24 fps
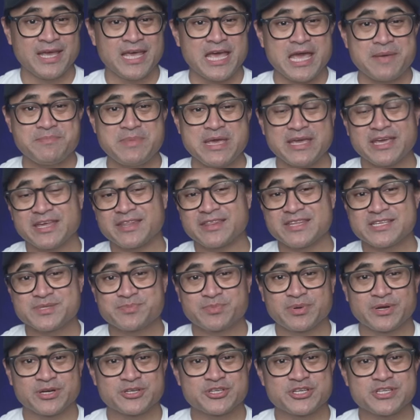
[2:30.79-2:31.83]
and making this
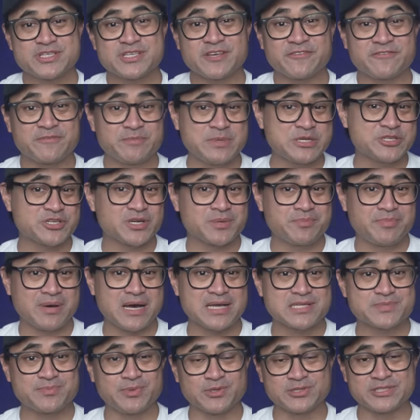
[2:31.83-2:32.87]
purchase of Mission
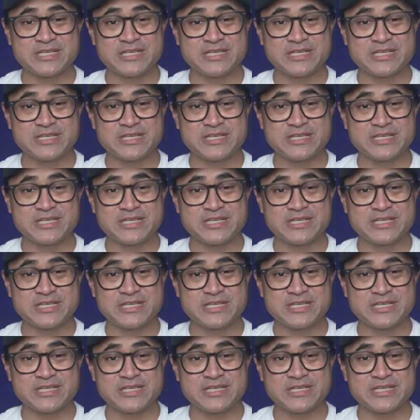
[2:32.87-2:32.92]
Impossible